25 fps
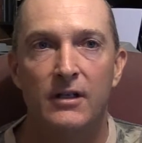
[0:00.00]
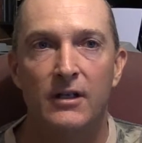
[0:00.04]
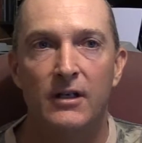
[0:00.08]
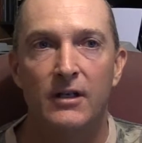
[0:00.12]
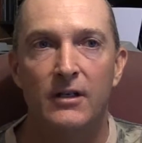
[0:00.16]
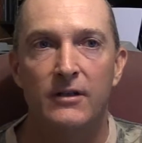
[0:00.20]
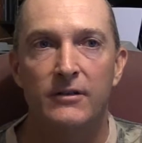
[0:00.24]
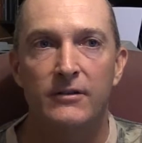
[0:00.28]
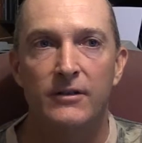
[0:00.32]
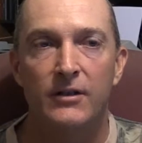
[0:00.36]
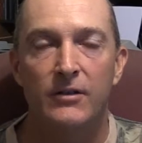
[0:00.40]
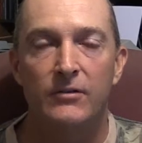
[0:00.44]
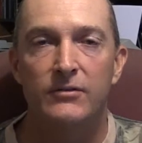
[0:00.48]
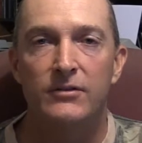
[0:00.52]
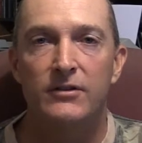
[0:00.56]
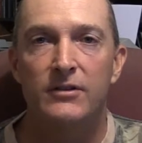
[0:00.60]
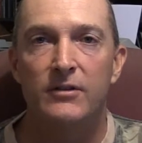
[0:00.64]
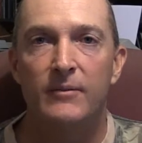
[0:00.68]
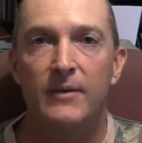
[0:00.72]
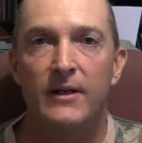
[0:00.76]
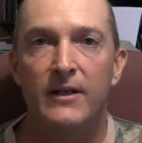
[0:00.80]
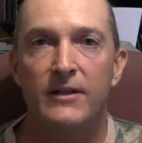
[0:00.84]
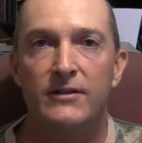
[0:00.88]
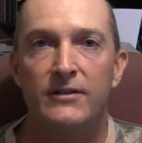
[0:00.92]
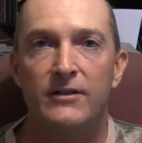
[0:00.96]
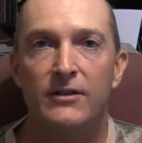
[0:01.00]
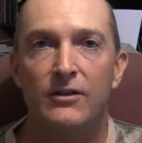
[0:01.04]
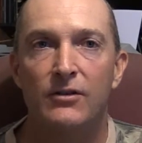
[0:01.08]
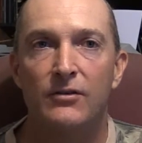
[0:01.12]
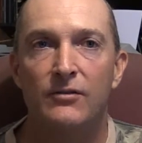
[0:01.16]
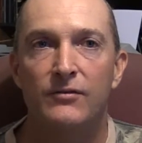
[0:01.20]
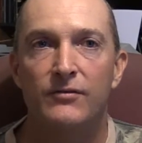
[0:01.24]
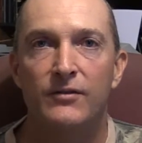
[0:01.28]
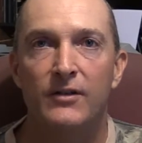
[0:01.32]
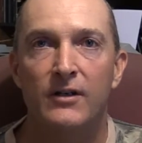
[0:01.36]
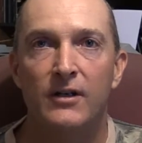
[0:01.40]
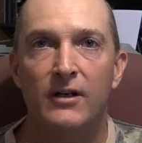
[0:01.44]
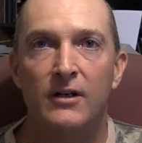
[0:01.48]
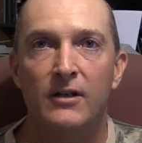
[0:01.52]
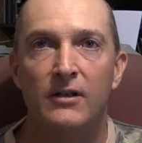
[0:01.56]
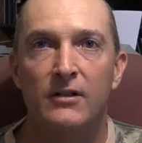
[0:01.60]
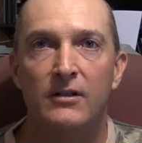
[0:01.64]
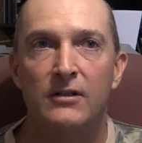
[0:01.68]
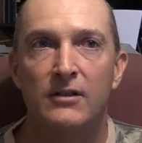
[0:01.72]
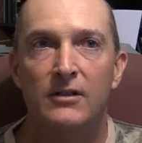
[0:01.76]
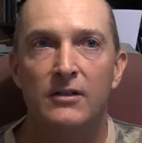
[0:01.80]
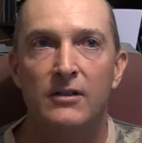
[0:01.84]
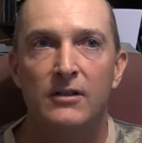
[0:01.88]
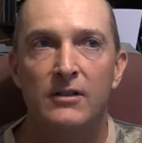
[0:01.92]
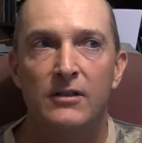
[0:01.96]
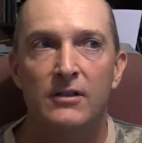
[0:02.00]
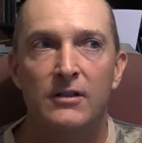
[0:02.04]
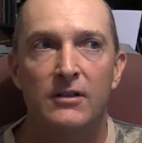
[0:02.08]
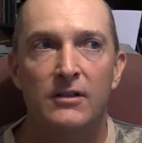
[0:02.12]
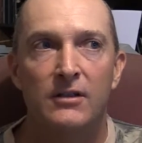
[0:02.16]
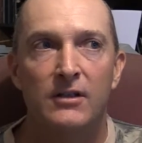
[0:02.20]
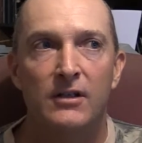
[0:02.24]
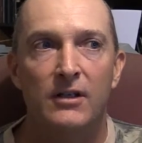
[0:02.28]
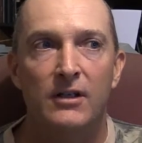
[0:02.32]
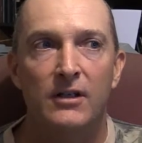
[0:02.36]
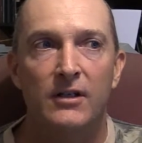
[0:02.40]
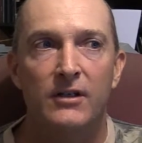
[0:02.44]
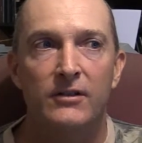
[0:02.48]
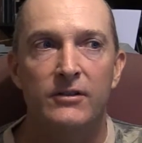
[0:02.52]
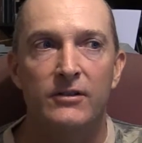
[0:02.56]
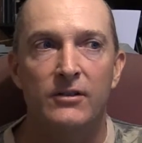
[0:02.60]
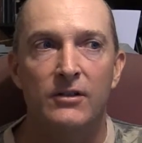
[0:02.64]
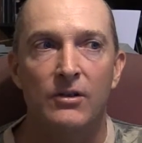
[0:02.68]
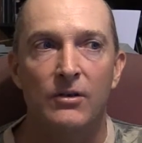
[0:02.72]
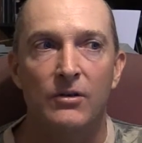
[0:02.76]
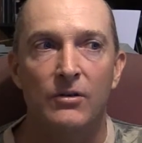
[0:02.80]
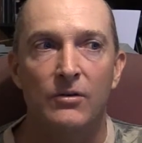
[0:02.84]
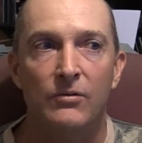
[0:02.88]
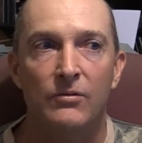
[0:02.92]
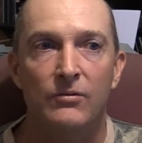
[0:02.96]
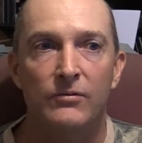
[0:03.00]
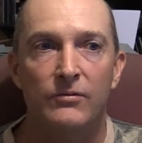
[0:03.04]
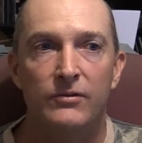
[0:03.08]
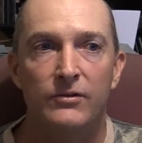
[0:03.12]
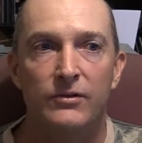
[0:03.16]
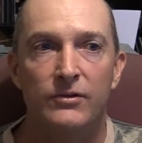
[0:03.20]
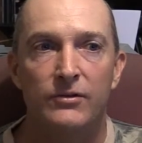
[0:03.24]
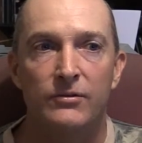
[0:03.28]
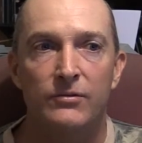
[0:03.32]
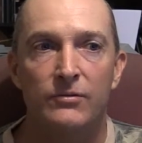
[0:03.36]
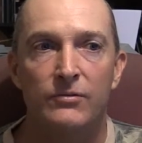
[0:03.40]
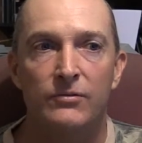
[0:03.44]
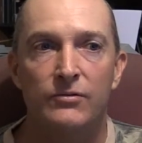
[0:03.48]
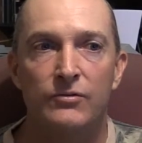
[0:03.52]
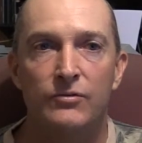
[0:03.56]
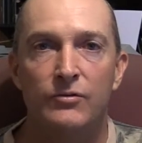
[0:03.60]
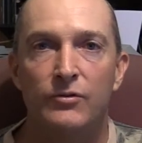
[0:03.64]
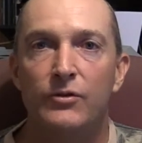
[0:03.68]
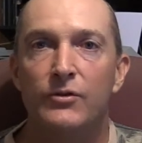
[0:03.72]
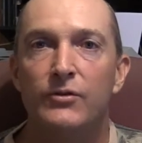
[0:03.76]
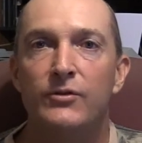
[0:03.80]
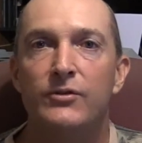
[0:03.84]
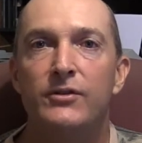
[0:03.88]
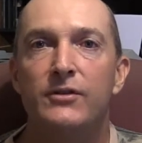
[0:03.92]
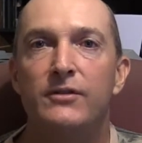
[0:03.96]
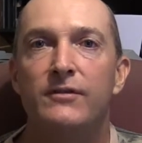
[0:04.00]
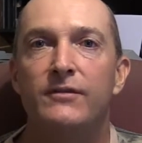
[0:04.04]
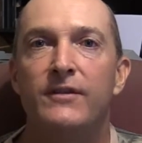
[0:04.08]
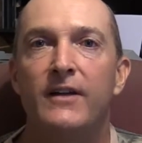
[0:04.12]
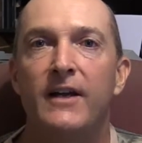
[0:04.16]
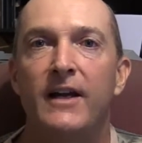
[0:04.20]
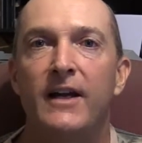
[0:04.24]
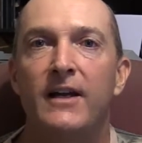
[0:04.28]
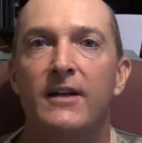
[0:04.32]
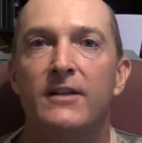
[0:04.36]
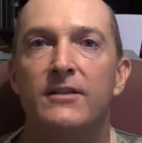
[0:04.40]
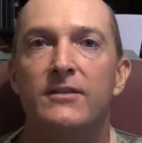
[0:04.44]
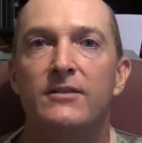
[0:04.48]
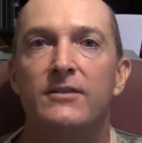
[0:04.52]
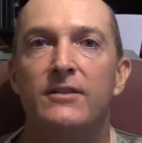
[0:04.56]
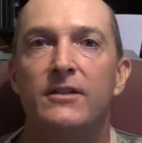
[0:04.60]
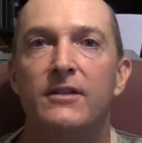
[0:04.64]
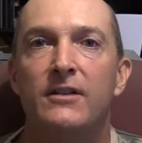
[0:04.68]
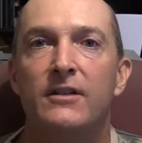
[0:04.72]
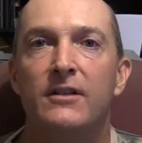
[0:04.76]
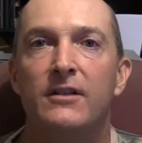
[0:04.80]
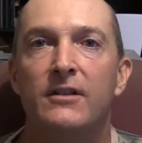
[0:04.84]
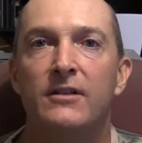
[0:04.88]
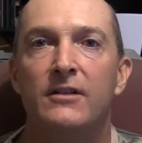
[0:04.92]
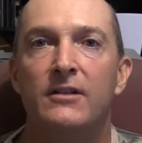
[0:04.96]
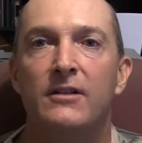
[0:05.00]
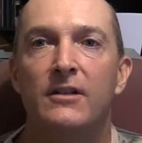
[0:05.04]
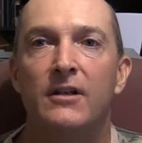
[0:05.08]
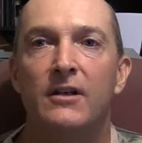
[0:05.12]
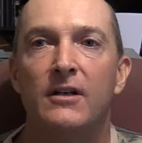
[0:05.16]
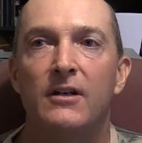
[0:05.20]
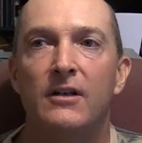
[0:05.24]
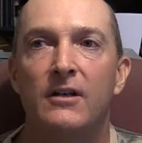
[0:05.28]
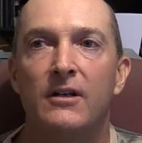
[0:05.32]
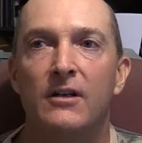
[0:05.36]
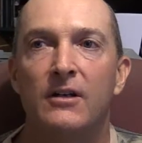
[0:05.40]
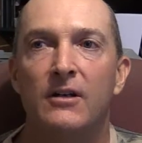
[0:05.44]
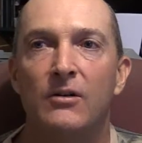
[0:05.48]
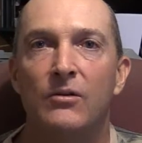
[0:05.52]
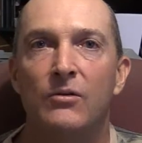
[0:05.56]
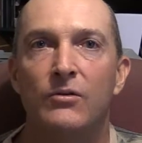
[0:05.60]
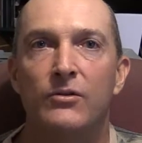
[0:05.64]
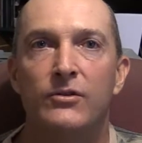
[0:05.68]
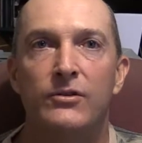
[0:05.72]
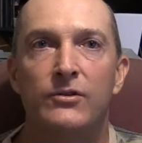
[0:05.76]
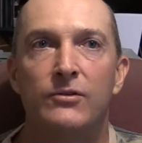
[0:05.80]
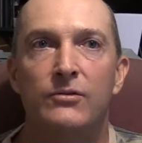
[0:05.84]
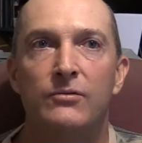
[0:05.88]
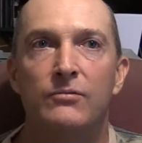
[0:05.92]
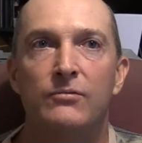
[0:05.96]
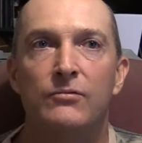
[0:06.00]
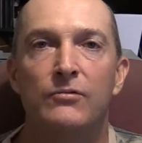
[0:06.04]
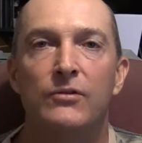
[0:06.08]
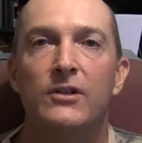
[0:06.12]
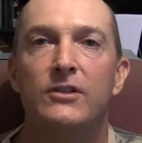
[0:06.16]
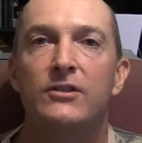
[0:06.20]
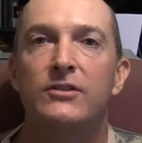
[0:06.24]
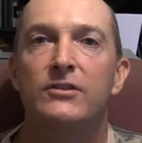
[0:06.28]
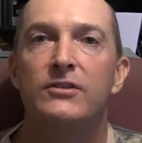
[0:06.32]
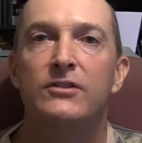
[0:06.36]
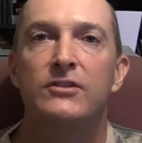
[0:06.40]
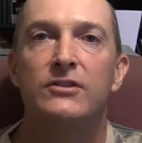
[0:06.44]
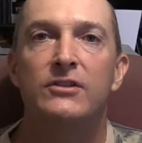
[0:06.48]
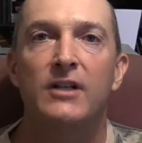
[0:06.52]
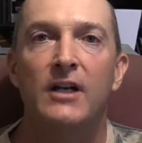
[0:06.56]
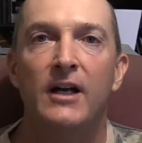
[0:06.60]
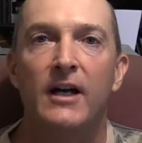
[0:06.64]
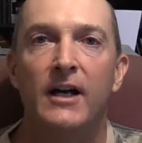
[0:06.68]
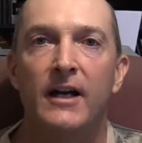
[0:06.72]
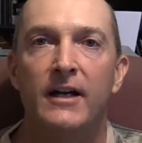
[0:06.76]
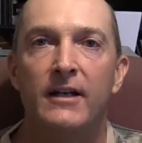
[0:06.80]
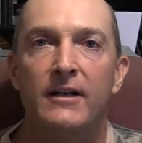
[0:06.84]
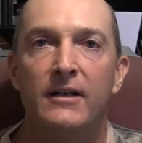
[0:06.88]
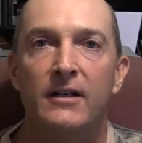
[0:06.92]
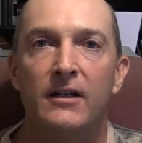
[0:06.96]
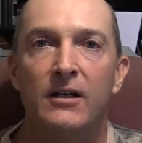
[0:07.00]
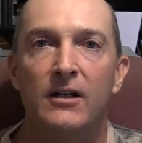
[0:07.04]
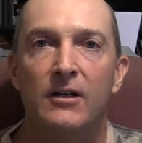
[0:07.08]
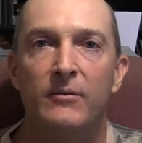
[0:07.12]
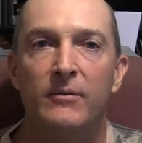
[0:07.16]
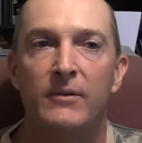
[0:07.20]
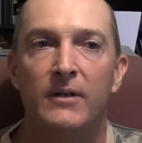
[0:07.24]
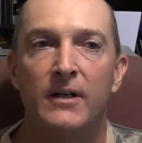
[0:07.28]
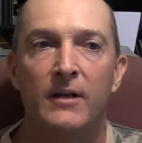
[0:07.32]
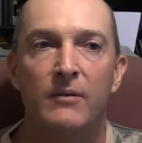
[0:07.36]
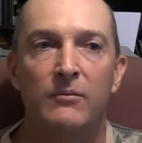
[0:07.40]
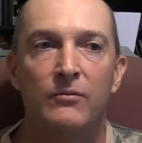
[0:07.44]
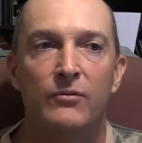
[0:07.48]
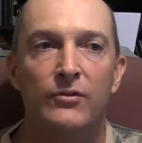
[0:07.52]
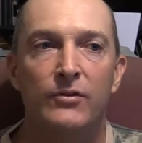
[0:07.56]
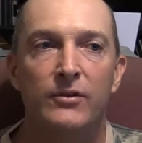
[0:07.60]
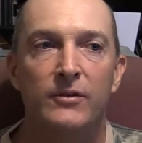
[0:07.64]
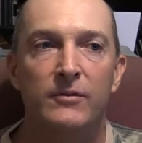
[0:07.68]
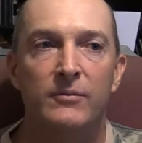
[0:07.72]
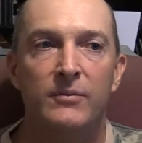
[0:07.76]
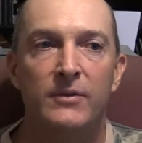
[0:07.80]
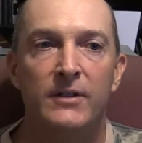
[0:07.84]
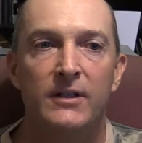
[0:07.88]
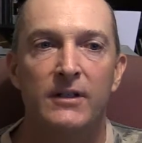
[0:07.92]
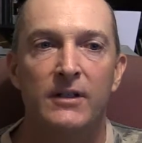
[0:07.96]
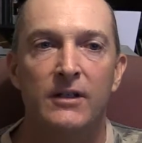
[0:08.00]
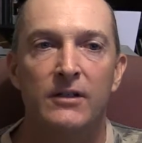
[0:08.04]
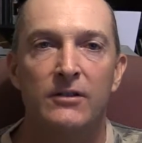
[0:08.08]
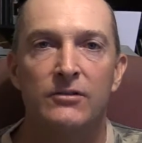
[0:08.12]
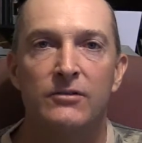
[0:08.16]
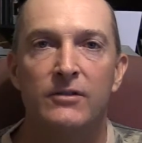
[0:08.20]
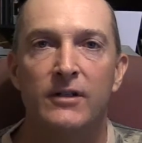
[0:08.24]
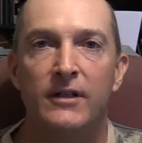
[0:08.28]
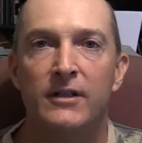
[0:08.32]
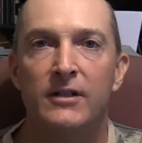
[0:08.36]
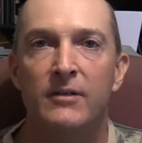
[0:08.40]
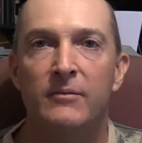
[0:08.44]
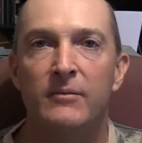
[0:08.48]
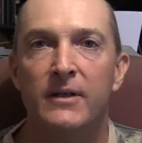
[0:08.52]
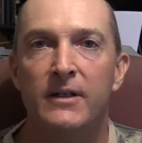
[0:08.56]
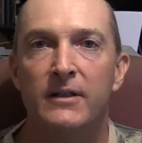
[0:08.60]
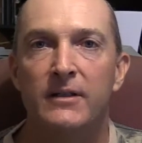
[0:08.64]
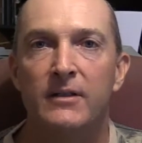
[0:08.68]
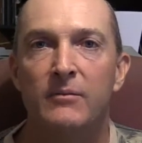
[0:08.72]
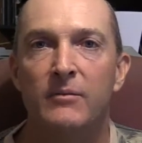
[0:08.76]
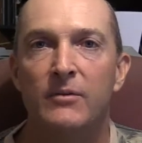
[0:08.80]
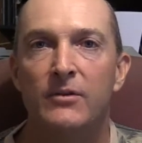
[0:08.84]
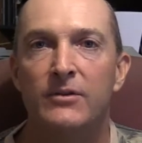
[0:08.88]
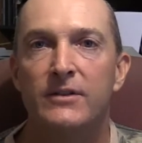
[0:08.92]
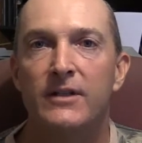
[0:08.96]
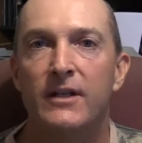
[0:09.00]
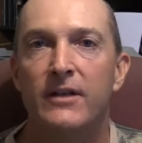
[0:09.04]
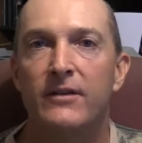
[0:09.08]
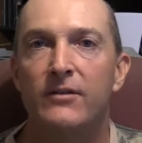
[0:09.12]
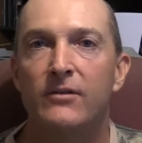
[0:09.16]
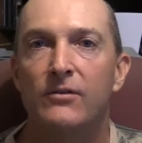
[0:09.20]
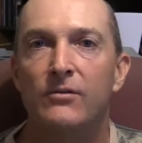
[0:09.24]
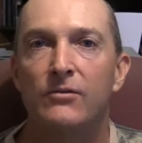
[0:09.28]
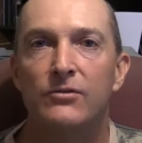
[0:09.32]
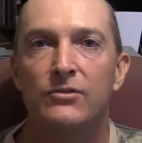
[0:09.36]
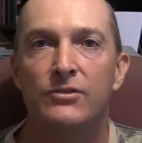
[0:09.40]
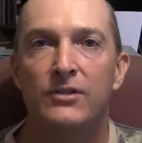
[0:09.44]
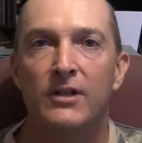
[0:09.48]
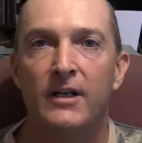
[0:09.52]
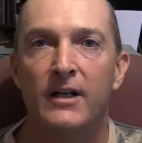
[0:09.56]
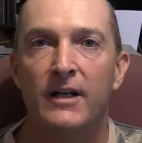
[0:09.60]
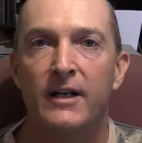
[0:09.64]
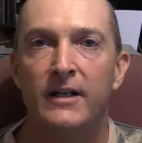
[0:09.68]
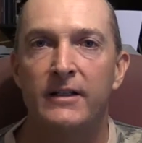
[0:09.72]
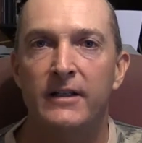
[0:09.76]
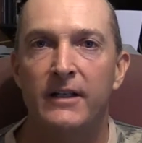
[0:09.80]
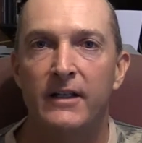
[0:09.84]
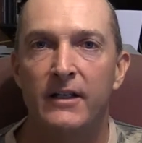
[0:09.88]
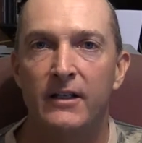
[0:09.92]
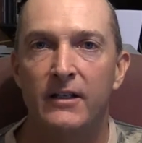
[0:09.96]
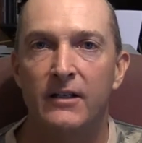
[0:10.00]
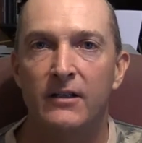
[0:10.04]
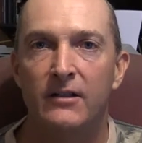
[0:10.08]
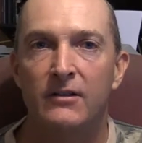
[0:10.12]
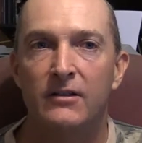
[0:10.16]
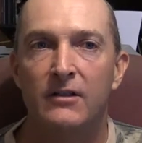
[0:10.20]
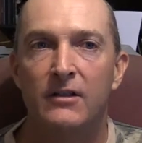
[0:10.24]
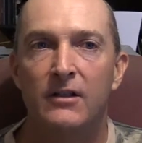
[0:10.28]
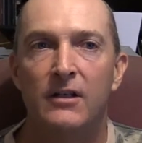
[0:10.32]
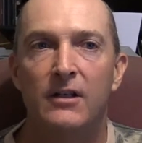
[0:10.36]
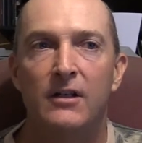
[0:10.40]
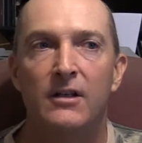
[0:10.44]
notes to myself, you know, you drew too fast, and or you rushed the shot, and I'm really big on trying to make the most ethical shot I can,